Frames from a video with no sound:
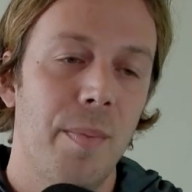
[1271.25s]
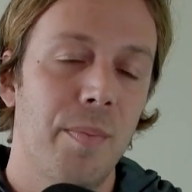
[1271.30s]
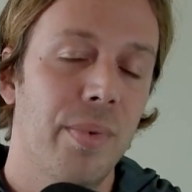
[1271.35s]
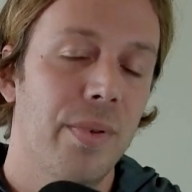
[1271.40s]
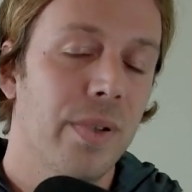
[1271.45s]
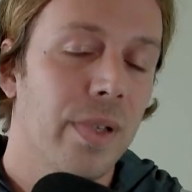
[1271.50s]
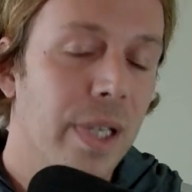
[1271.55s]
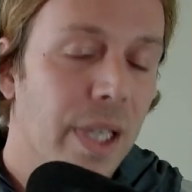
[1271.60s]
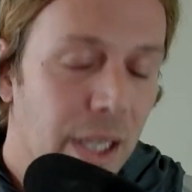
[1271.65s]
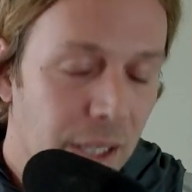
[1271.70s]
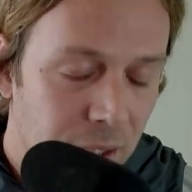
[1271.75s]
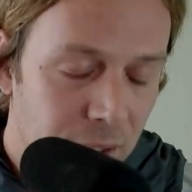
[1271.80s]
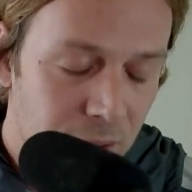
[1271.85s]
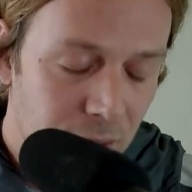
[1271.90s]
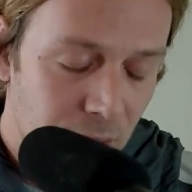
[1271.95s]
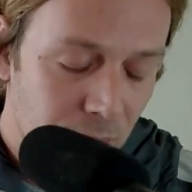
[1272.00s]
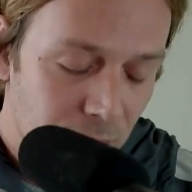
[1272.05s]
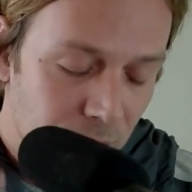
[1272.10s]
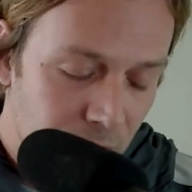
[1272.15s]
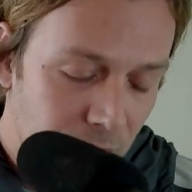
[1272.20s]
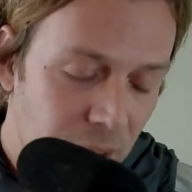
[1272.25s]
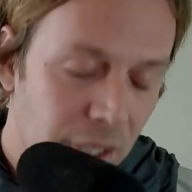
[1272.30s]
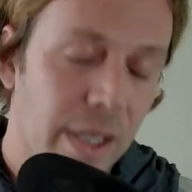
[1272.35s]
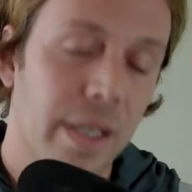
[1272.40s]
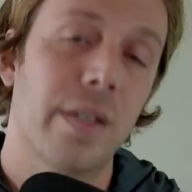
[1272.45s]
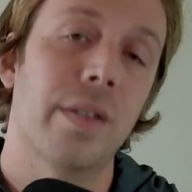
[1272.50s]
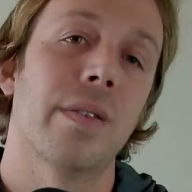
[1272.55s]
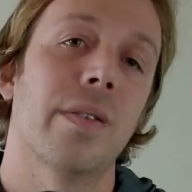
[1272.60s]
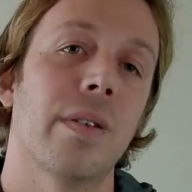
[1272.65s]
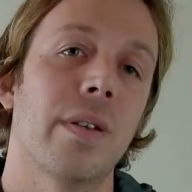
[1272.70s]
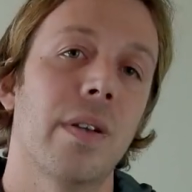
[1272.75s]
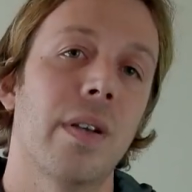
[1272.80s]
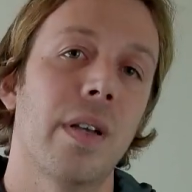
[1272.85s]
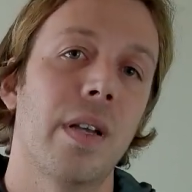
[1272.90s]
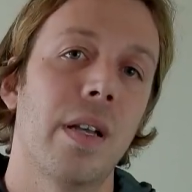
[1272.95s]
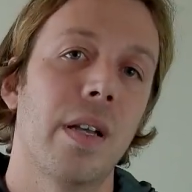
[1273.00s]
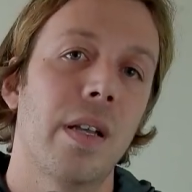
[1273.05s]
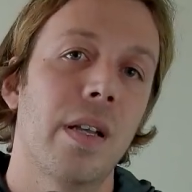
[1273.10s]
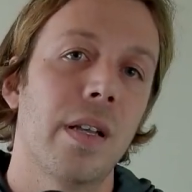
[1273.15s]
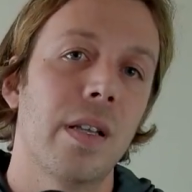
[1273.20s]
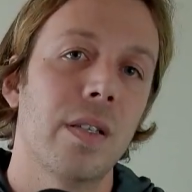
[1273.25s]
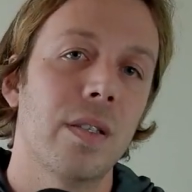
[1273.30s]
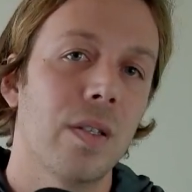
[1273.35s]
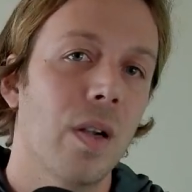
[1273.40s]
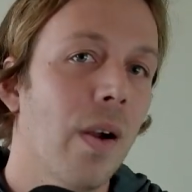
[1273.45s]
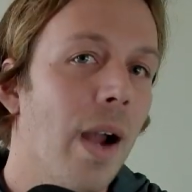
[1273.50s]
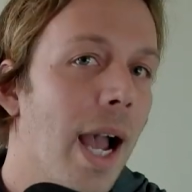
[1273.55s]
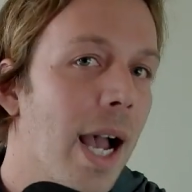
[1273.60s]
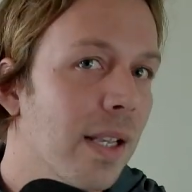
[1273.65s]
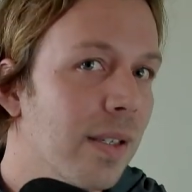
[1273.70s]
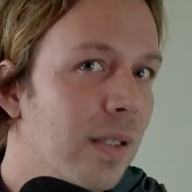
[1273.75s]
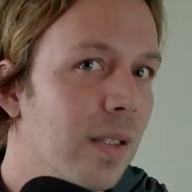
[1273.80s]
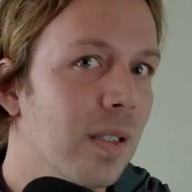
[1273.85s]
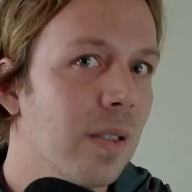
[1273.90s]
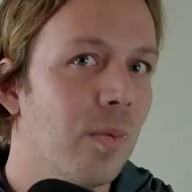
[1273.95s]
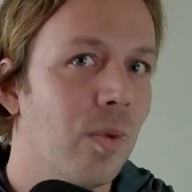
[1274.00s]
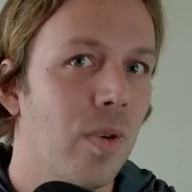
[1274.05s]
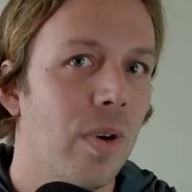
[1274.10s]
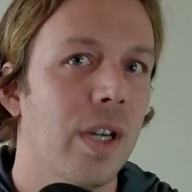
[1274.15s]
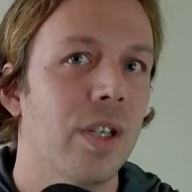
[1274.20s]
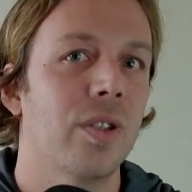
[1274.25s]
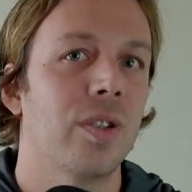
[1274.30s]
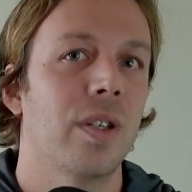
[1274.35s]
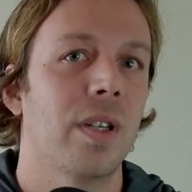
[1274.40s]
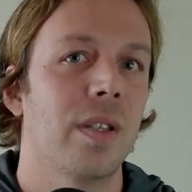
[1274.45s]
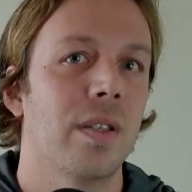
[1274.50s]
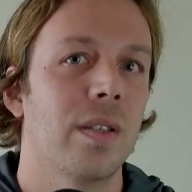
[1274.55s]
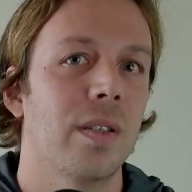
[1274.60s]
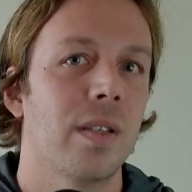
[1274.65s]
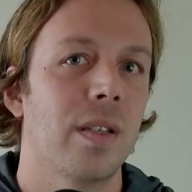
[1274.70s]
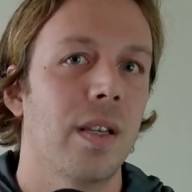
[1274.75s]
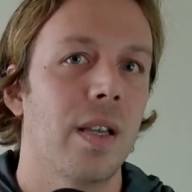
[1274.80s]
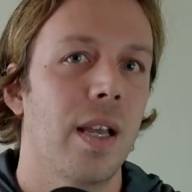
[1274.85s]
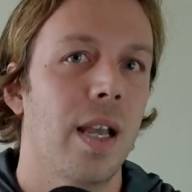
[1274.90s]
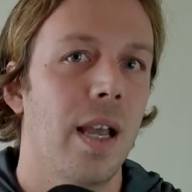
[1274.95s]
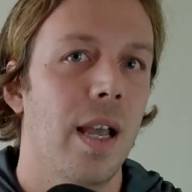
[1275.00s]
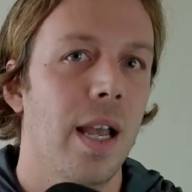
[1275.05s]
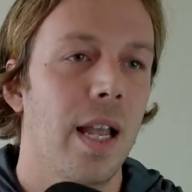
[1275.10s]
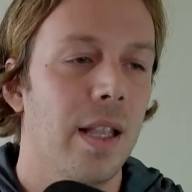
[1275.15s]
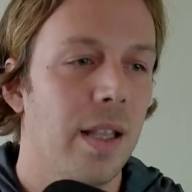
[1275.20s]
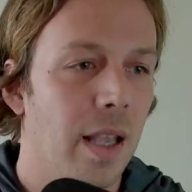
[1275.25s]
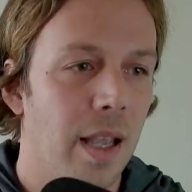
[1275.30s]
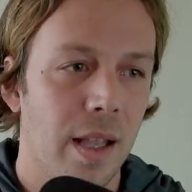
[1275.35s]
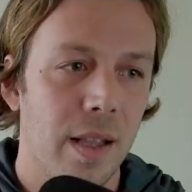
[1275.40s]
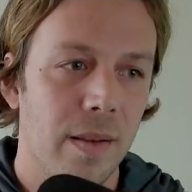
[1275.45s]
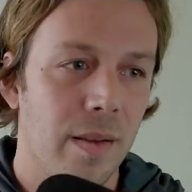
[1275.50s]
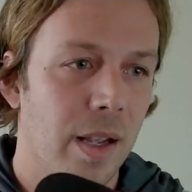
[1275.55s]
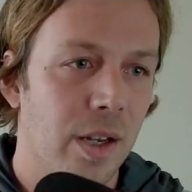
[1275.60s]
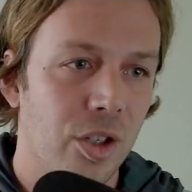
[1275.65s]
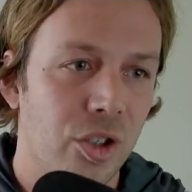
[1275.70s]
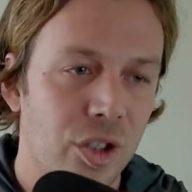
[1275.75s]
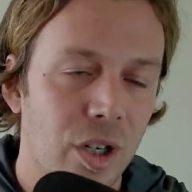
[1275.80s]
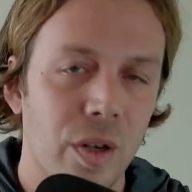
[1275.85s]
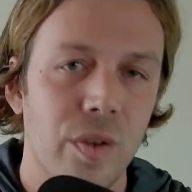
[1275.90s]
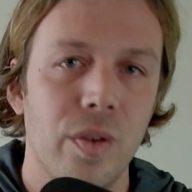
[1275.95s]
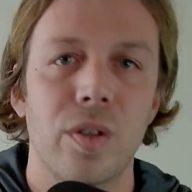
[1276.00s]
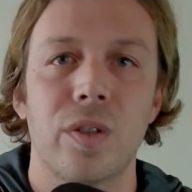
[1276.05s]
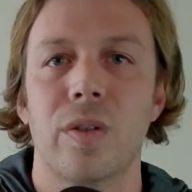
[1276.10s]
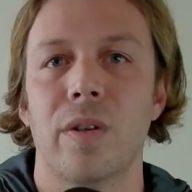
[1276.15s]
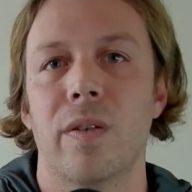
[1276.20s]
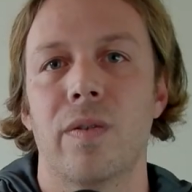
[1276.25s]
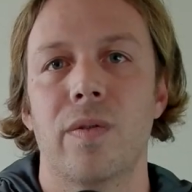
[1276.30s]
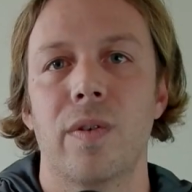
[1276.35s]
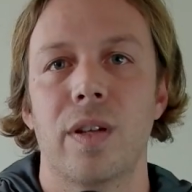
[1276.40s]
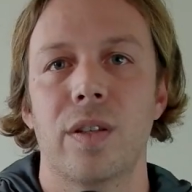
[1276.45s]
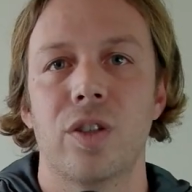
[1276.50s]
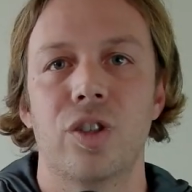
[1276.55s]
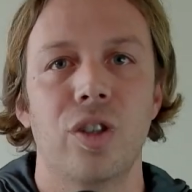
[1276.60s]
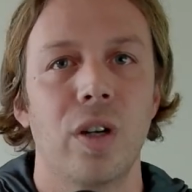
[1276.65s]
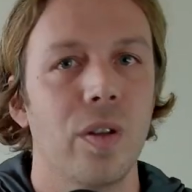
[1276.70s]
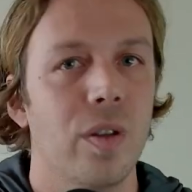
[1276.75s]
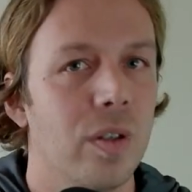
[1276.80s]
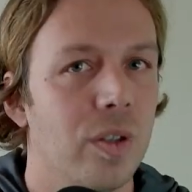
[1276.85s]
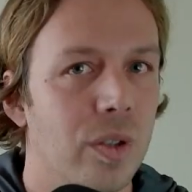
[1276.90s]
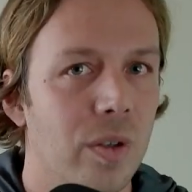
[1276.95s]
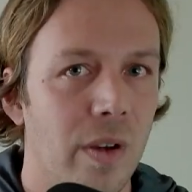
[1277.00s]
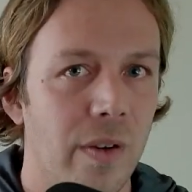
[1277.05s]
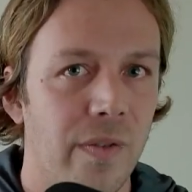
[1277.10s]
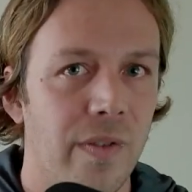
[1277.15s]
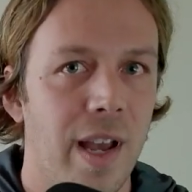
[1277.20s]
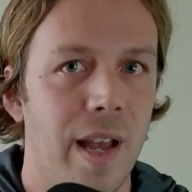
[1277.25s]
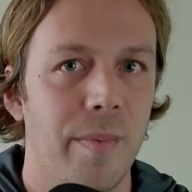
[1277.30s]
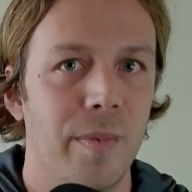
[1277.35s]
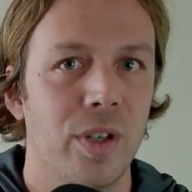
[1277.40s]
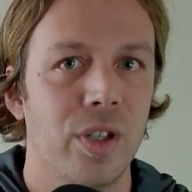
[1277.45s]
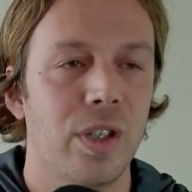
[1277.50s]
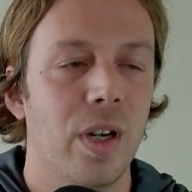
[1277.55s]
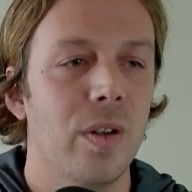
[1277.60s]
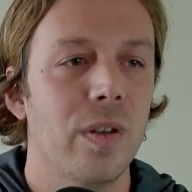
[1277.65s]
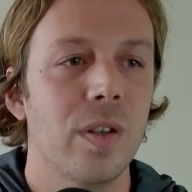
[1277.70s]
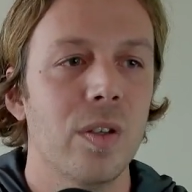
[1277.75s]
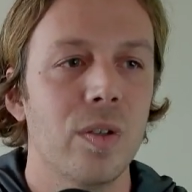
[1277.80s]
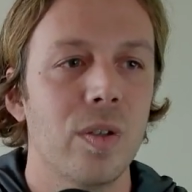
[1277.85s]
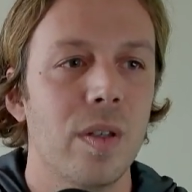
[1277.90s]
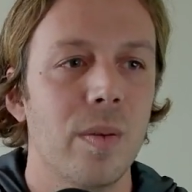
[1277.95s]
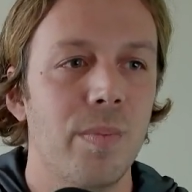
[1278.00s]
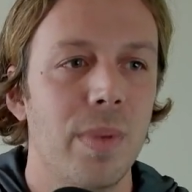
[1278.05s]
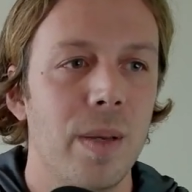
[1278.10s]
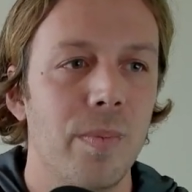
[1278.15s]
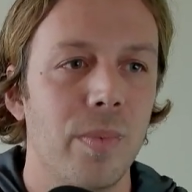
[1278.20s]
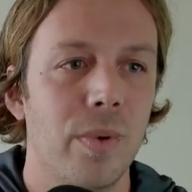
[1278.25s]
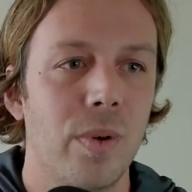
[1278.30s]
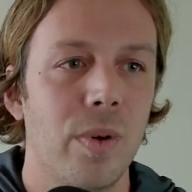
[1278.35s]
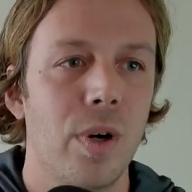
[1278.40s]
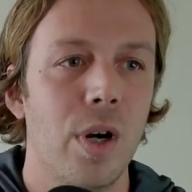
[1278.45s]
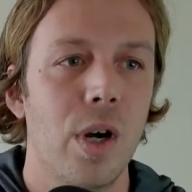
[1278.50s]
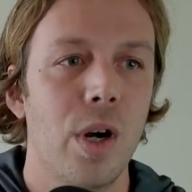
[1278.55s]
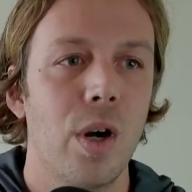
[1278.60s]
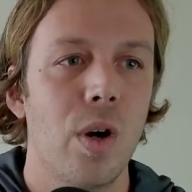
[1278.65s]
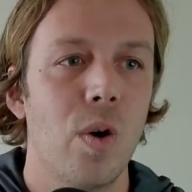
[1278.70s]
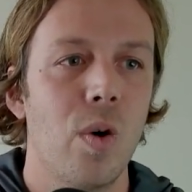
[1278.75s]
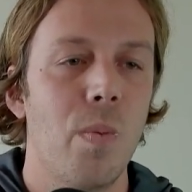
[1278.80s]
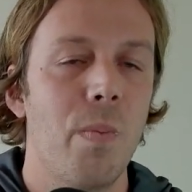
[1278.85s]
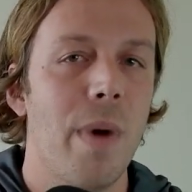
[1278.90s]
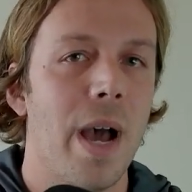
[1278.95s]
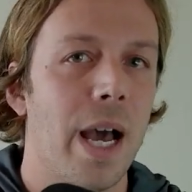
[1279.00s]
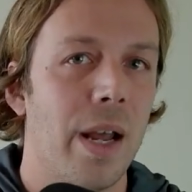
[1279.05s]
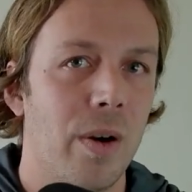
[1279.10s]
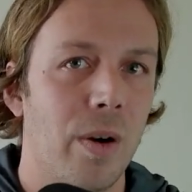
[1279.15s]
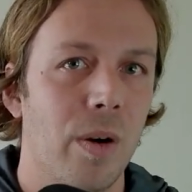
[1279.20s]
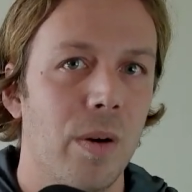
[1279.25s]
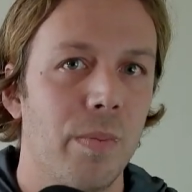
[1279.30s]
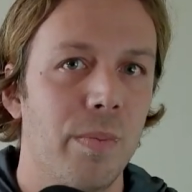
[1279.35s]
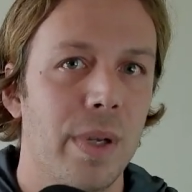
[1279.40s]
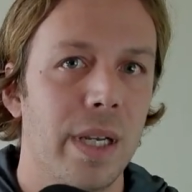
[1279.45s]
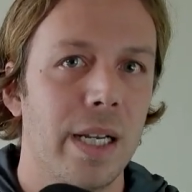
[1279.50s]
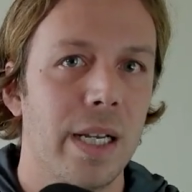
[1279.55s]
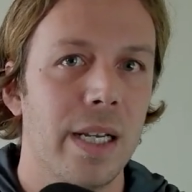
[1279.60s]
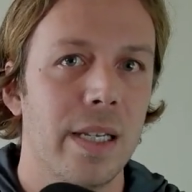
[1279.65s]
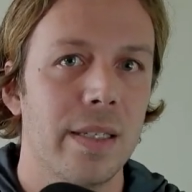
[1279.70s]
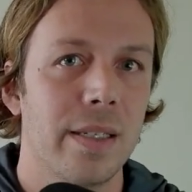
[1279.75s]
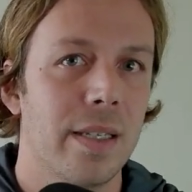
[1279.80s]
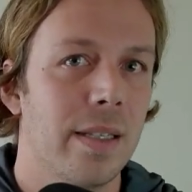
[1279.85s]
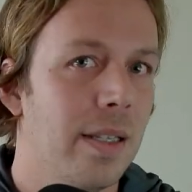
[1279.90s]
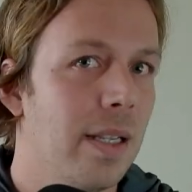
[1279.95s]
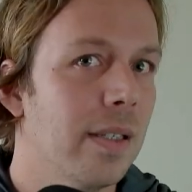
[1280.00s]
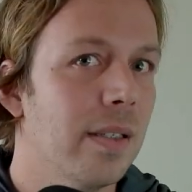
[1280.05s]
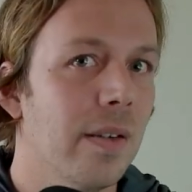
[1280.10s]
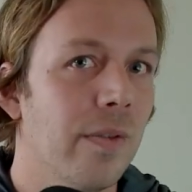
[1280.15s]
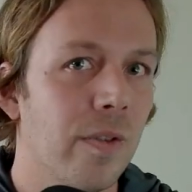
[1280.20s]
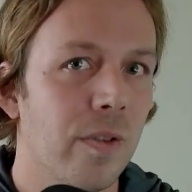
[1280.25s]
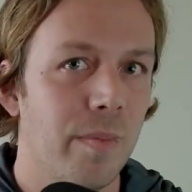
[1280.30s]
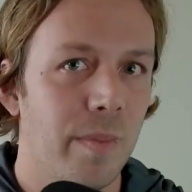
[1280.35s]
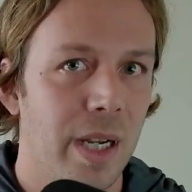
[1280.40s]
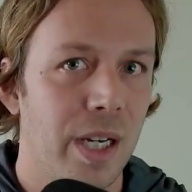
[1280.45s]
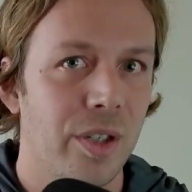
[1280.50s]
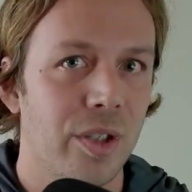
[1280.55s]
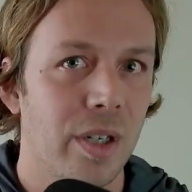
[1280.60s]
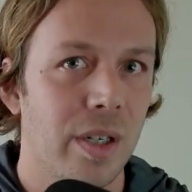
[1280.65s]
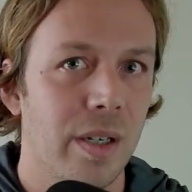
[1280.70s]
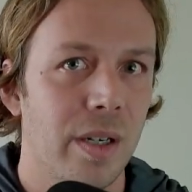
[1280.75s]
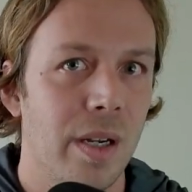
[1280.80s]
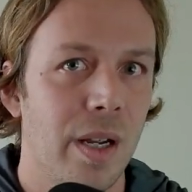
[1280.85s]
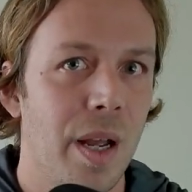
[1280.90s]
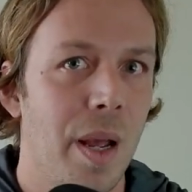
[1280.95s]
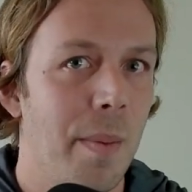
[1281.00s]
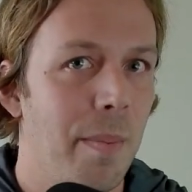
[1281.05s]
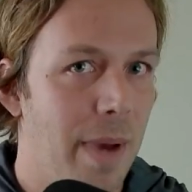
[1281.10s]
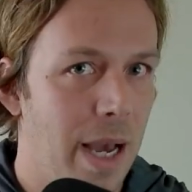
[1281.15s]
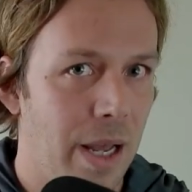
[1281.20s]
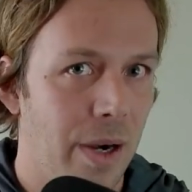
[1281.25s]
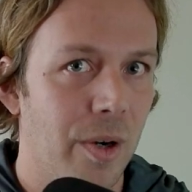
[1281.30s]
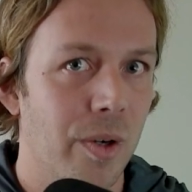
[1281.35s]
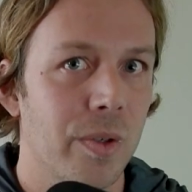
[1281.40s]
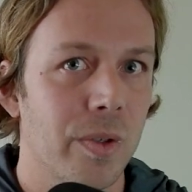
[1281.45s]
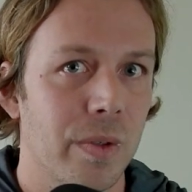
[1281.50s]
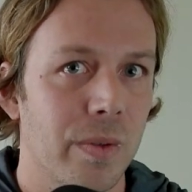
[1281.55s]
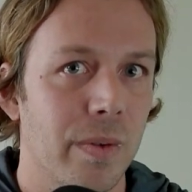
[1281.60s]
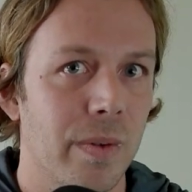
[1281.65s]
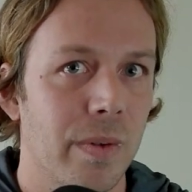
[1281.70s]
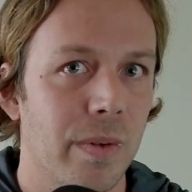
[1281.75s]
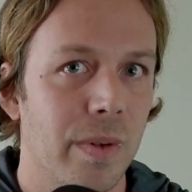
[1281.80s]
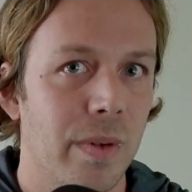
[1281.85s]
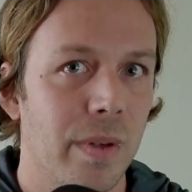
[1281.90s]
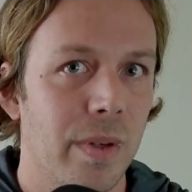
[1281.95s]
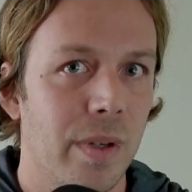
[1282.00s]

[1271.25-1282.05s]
And please, please, start asking some questions. And share this to your friends. Share this to your family. Share this to the people who matter, because this information matters.